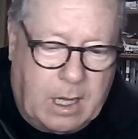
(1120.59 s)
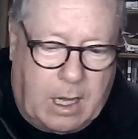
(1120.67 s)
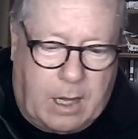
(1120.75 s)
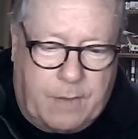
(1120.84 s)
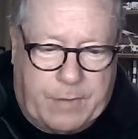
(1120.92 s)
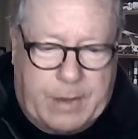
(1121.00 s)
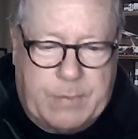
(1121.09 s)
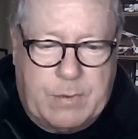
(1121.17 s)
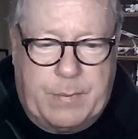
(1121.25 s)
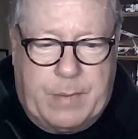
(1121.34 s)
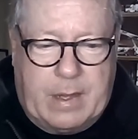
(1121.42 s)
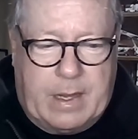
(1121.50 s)
uh,
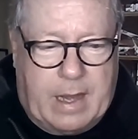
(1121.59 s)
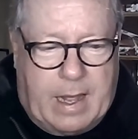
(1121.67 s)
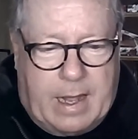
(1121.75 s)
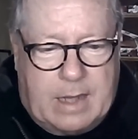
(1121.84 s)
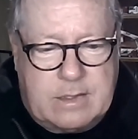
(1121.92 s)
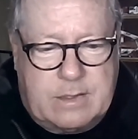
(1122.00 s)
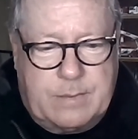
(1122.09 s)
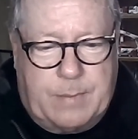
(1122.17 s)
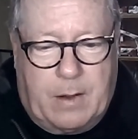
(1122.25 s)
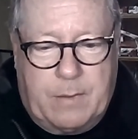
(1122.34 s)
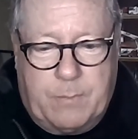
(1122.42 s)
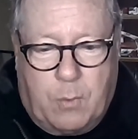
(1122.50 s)
frequently being asked
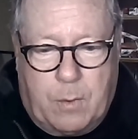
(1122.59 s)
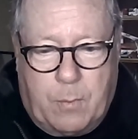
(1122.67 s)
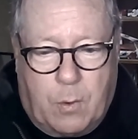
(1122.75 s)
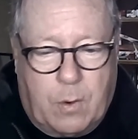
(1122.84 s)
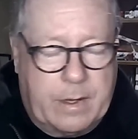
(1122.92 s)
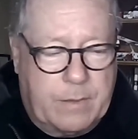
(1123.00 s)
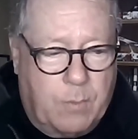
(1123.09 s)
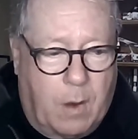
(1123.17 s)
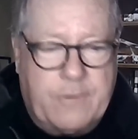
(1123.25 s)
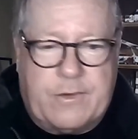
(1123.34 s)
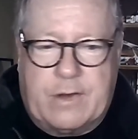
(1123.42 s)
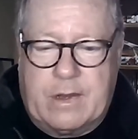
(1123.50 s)
about more and more in
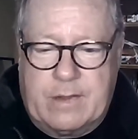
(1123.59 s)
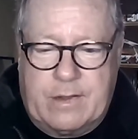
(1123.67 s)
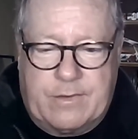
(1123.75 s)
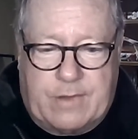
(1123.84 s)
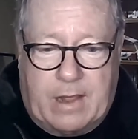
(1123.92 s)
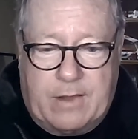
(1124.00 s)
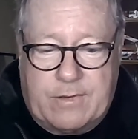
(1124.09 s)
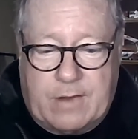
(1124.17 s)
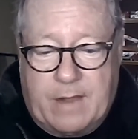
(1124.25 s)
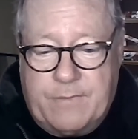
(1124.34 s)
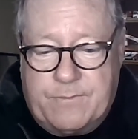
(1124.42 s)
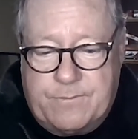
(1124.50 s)
Washington these days.
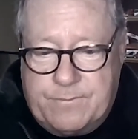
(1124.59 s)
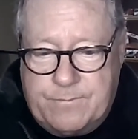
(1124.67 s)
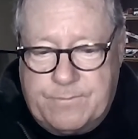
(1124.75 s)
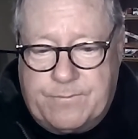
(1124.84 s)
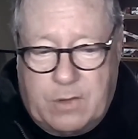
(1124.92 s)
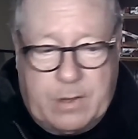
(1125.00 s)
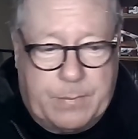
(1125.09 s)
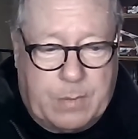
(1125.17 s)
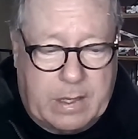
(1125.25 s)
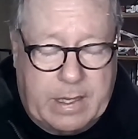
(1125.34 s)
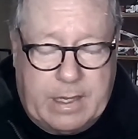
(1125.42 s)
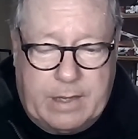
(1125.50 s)
And I fully
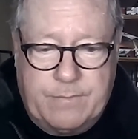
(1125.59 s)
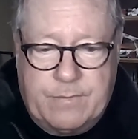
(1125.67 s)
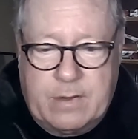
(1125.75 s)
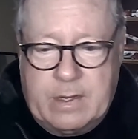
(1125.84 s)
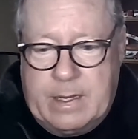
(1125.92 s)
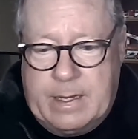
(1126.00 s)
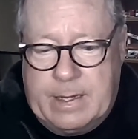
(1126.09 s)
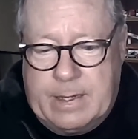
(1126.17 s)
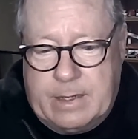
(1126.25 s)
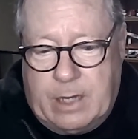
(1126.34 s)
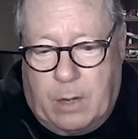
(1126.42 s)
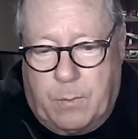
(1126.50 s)
believe,
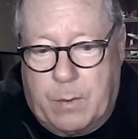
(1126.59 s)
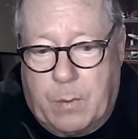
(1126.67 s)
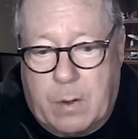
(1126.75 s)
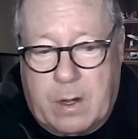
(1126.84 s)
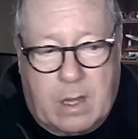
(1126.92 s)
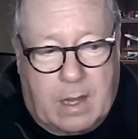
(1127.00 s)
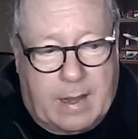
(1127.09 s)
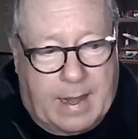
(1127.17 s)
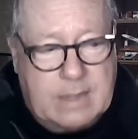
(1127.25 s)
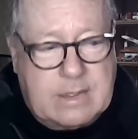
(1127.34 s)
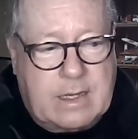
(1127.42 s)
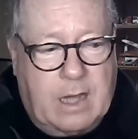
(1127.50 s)
you know, we're one of the
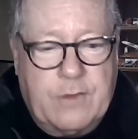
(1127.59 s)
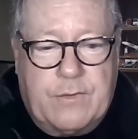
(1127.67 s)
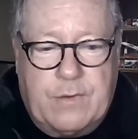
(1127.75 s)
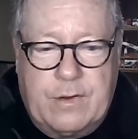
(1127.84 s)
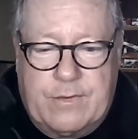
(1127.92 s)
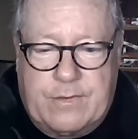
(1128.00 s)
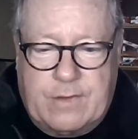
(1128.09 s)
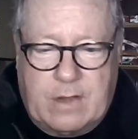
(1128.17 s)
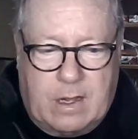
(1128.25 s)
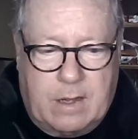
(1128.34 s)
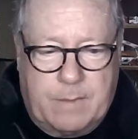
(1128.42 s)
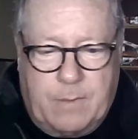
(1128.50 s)
last countries
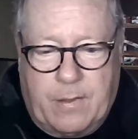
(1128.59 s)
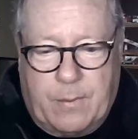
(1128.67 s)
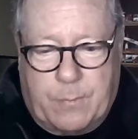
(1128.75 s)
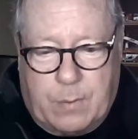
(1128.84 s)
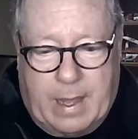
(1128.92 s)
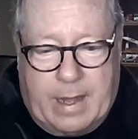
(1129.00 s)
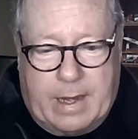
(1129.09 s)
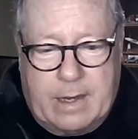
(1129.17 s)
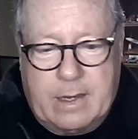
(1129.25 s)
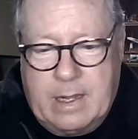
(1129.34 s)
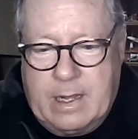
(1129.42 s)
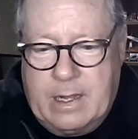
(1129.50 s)
uh, on the
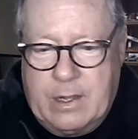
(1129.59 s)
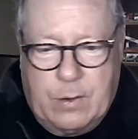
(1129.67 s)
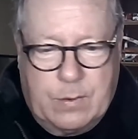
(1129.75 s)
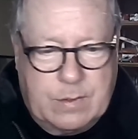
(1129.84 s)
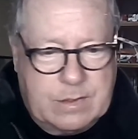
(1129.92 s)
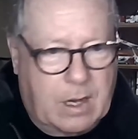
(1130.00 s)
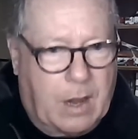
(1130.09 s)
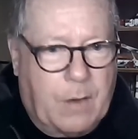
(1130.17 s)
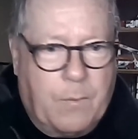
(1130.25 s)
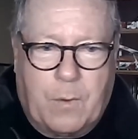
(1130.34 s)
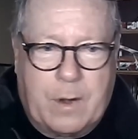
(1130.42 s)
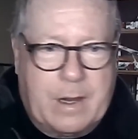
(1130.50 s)
planet who is
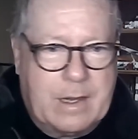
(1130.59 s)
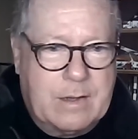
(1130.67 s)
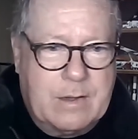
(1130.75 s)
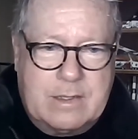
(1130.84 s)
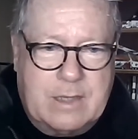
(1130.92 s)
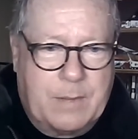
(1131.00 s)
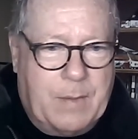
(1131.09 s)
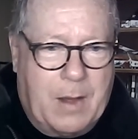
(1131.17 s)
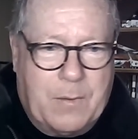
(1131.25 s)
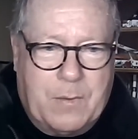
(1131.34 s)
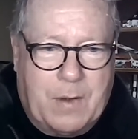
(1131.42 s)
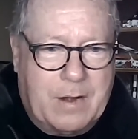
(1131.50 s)
not working
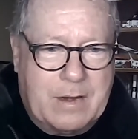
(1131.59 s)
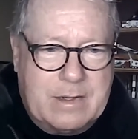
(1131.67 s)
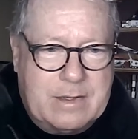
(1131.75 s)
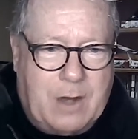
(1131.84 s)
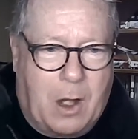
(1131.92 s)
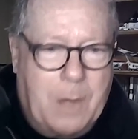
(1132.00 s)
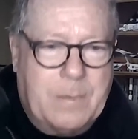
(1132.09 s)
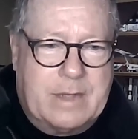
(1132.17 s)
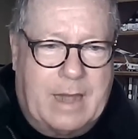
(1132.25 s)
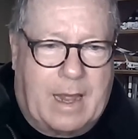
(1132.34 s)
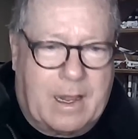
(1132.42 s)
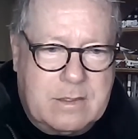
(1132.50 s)
somehow around a carbon
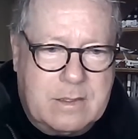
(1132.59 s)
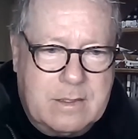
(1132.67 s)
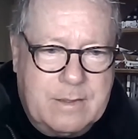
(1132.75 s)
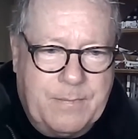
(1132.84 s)
tax.